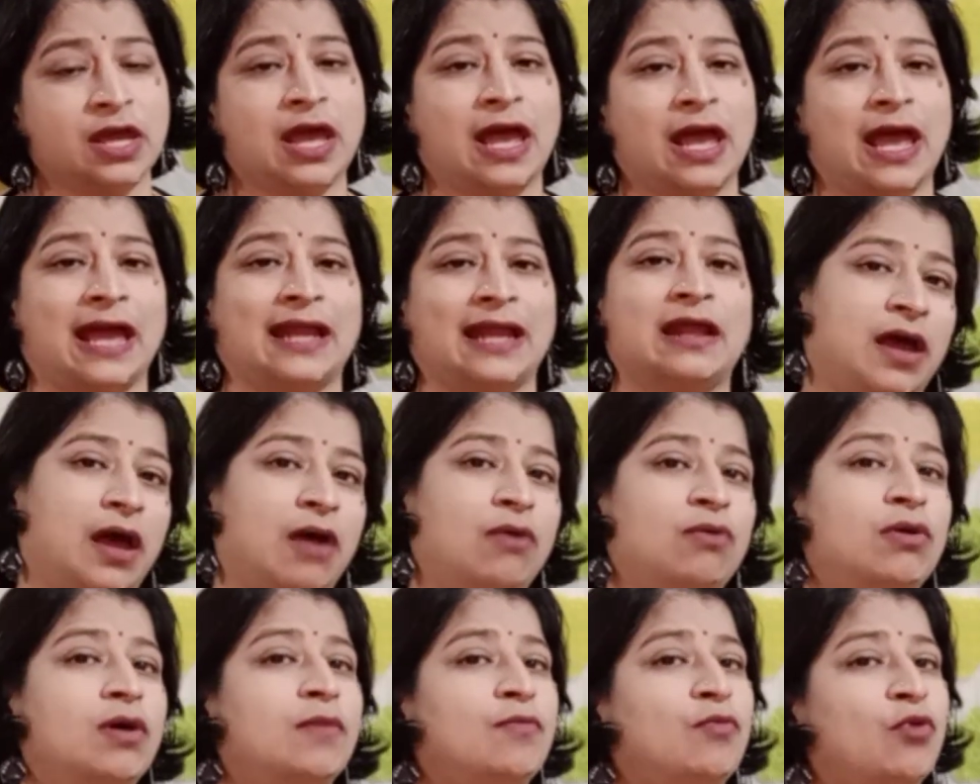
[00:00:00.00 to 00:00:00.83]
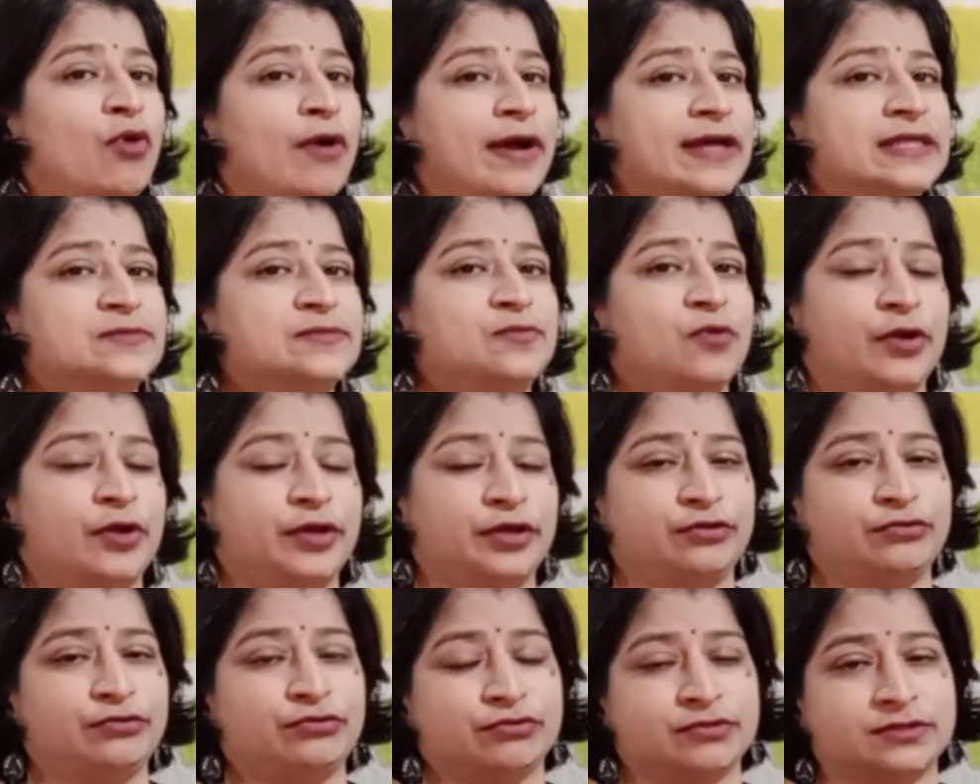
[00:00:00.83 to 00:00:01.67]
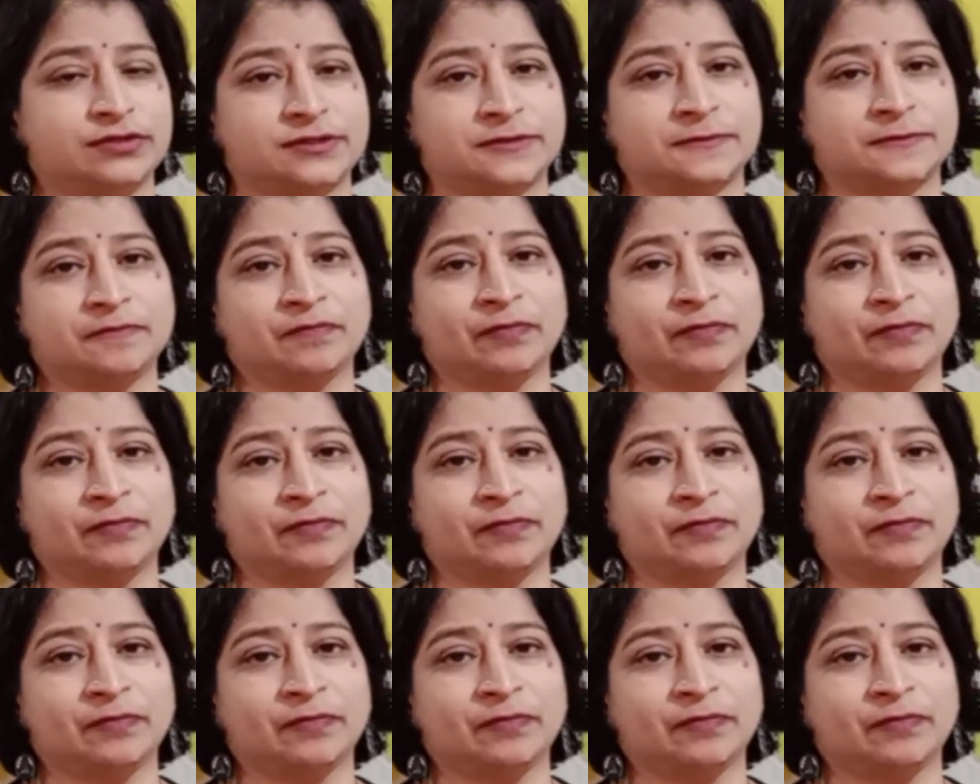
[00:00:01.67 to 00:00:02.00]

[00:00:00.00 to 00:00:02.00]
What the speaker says: and how a boy's body grows.